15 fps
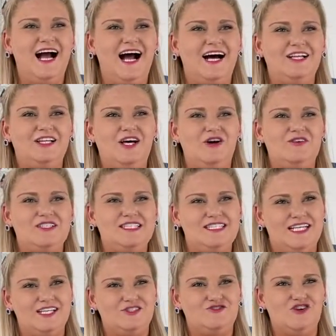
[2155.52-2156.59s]
Hello,
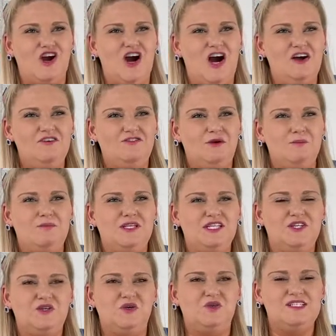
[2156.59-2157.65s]
Sandra from
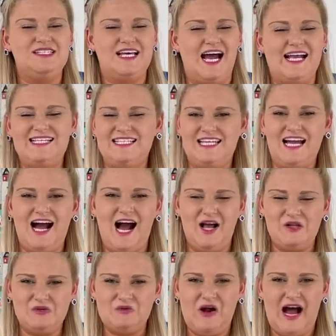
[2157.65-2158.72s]
Bucol Designs in
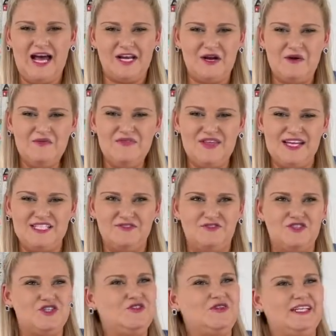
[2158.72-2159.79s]
Colorado. Thanks
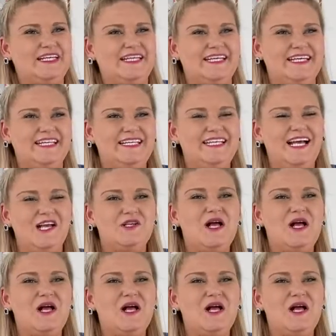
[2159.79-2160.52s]
for tuning in.